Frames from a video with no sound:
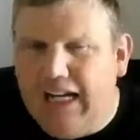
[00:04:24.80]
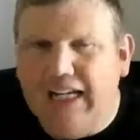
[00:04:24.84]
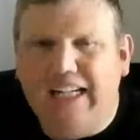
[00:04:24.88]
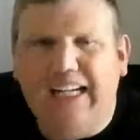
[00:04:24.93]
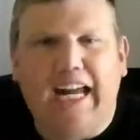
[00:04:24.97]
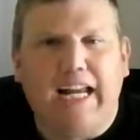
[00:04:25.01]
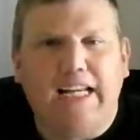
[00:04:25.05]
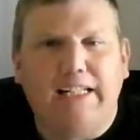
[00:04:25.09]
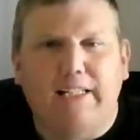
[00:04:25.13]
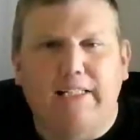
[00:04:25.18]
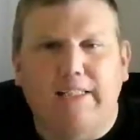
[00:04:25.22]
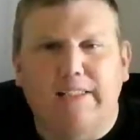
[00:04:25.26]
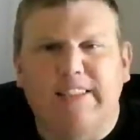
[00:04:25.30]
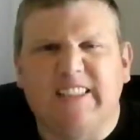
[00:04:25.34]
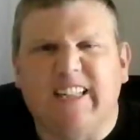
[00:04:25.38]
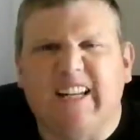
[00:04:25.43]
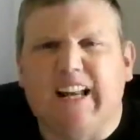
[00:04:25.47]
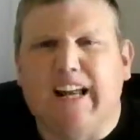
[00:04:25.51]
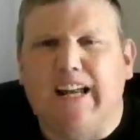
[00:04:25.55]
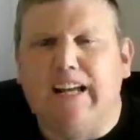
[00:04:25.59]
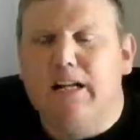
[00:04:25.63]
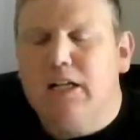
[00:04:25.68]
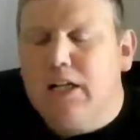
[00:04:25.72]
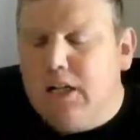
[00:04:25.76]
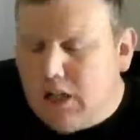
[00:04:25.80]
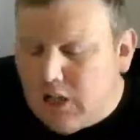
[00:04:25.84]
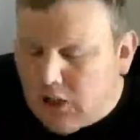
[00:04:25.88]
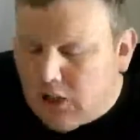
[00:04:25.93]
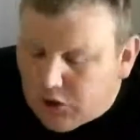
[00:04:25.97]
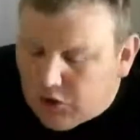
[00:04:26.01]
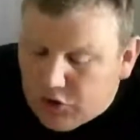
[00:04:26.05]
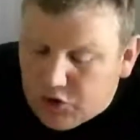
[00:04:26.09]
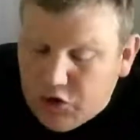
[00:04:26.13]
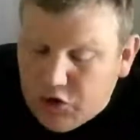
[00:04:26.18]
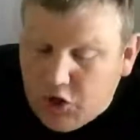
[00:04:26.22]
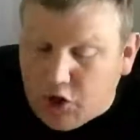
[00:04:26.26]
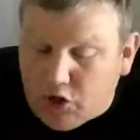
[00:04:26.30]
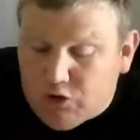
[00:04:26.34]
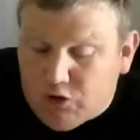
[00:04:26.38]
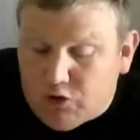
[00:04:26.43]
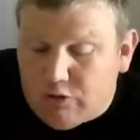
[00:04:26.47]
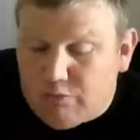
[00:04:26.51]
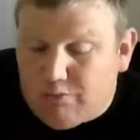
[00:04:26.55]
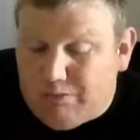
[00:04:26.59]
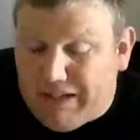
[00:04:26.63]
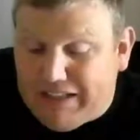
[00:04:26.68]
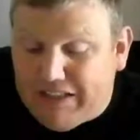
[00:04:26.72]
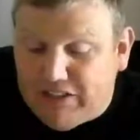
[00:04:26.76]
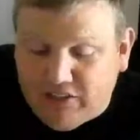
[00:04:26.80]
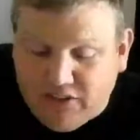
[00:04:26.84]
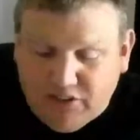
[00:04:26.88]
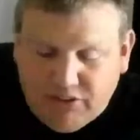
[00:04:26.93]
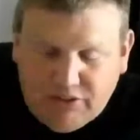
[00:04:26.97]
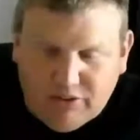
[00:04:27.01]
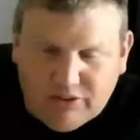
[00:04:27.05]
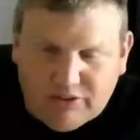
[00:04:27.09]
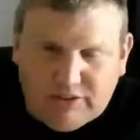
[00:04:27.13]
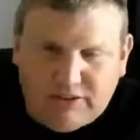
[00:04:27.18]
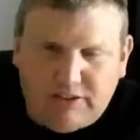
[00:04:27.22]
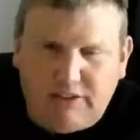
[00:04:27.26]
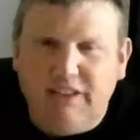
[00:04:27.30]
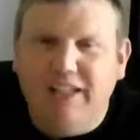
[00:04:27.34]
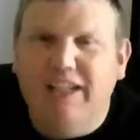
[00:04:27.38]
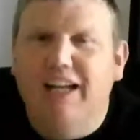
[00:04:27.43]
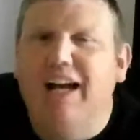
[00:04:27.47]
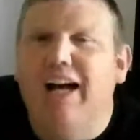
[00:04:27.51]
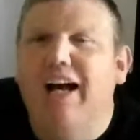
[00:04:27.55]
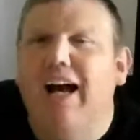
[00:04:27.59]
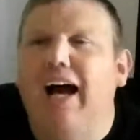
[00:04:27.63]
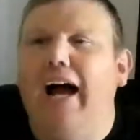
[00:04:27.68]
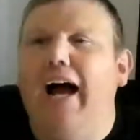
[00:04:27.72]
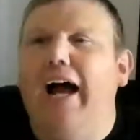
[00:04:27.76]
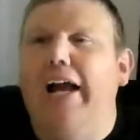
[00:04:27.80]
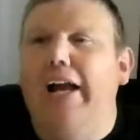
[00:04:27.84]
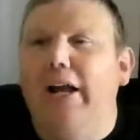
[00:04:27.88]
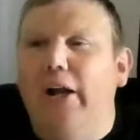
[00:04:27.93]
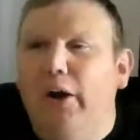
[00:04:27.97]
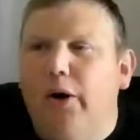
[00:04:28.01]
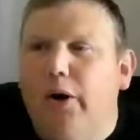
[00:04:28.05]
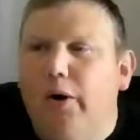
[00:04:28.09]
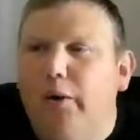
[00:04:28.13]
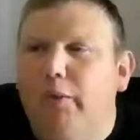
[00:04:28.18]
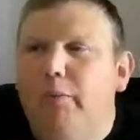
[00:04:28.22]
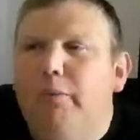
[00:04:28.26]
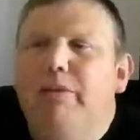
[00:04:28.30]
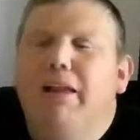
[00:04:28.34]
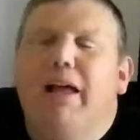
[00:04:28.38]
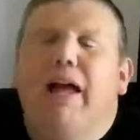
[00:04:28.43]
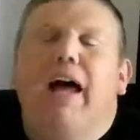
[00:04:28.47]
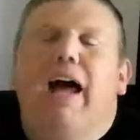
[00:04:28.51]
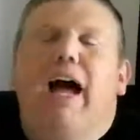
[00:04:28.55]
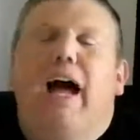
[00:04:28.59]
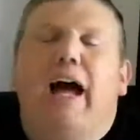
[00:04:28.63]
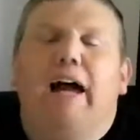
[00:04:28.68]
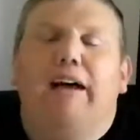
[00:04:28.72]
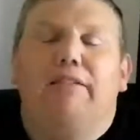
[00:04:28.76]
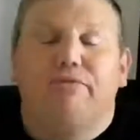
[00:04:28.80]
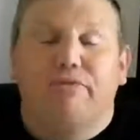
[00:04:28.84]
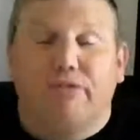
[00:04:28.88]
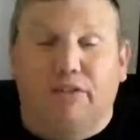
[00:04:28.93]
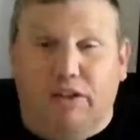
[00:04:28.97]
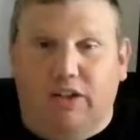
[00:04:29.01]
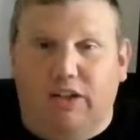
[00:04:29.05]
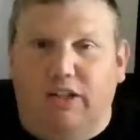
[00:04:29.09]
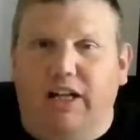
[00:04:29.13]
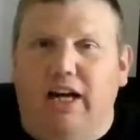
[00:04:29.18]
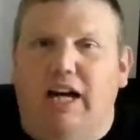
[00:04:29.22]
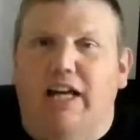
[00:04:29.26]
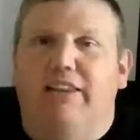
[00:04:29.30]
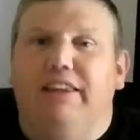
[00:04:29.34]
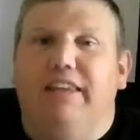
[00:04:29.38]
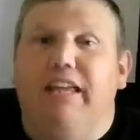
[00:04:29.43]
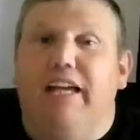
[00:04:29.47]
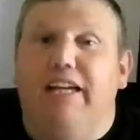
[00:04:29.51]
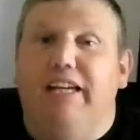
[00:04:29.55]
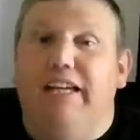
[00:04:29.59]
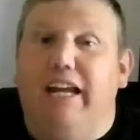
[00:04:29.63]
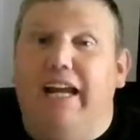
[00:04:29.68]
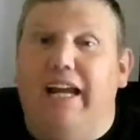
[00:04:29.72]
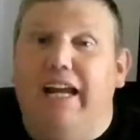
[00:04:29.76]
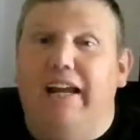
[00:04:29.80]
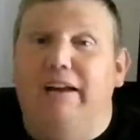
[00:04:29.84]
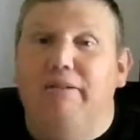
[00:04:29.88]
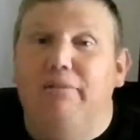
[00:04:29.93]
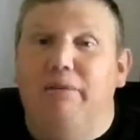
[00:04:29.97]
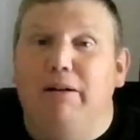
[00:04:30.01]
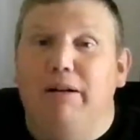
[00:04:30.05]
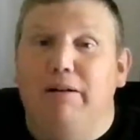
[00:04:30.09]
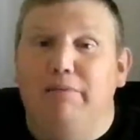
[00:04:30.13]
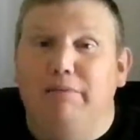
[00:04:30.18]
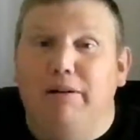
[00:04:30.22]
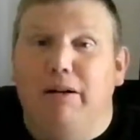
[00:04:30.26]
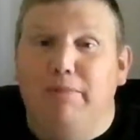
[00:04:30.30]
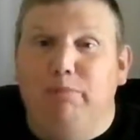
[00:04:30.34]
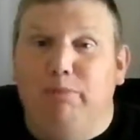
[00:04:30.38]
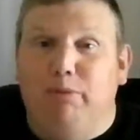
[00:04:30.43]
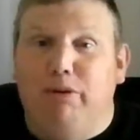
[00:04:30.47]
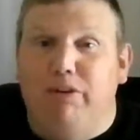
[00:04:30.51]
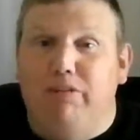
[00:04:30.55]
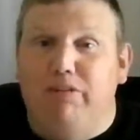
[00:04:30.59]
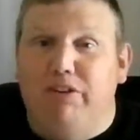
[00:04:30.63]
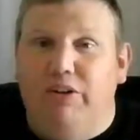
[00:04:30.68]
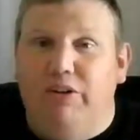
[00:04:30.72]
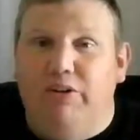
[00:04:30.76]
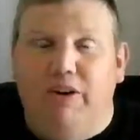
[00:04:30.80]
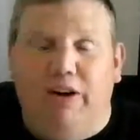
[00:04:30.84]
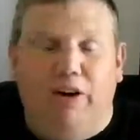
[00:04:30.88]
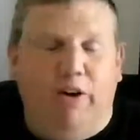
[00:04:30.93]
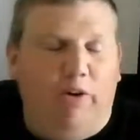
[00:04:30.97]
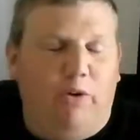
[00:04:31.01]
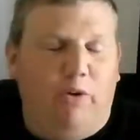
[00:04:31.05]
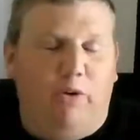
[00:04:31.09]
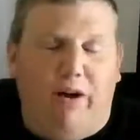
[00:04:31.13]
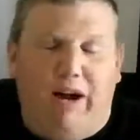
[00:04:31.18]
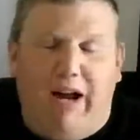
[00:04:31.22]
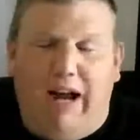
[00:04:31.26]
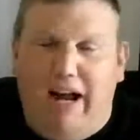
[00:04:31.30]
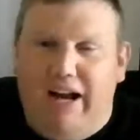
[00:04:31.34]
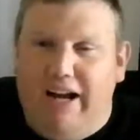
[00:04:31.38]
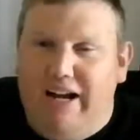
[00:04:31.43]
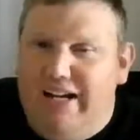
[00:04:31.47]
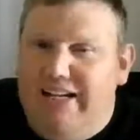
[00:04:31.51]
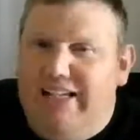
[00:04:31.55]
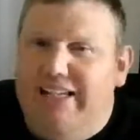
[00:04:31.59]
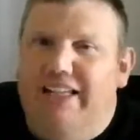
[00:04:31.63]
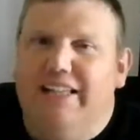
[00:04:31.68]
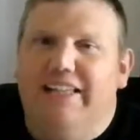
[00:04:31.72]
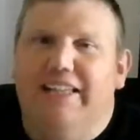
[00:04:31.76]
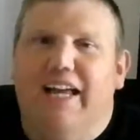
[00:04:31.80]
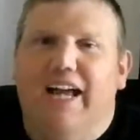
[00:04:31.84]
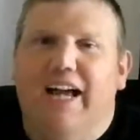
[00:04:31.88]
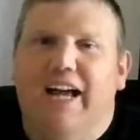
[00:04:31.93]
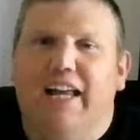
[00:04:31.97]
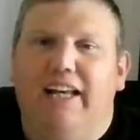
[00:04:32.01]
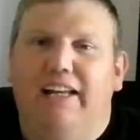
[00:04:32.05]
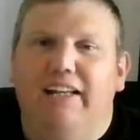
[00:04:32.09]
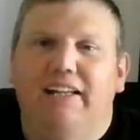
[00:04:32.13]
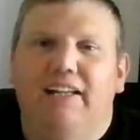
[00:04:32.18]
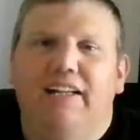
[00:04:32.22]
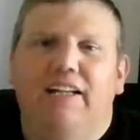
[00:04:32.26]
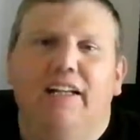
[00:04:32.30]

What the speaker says: Can't today. Chargers beat the Colts. I know. I forgot that game in my preview. I don't know how I did that.